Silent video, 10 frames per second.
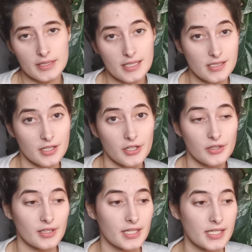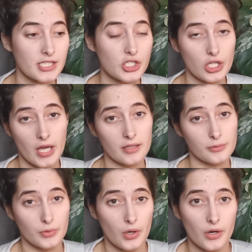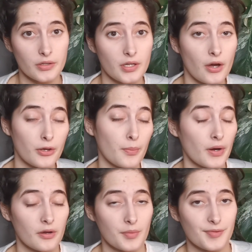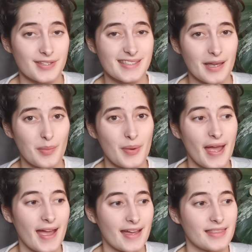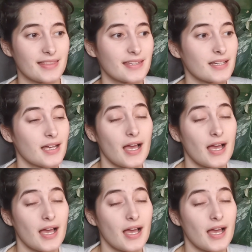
with this girl is she had rot on the bottom of the stem, and